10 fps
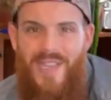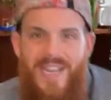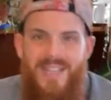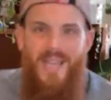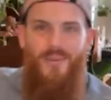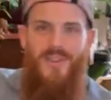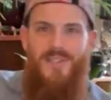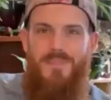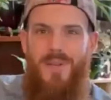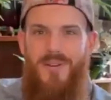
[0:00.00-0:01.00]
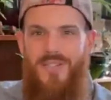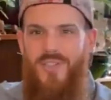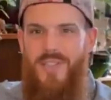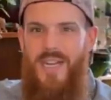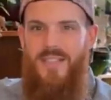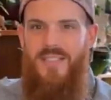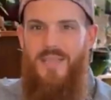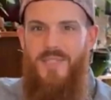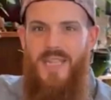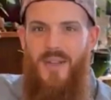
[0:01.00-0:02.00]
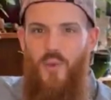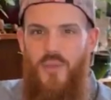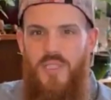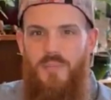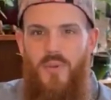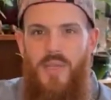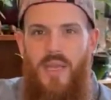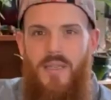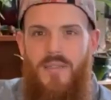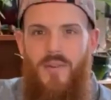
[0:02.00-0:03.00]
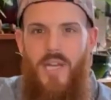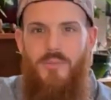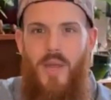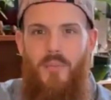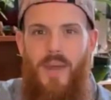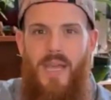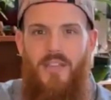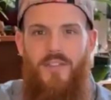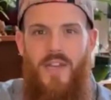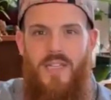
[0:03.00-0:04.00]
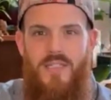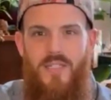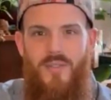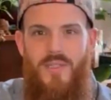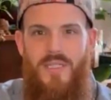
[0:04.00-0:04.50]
I kind of like where this mirror is. You can kind of see me. It's kind of ooky spooky. I can scratch my own back if I need to.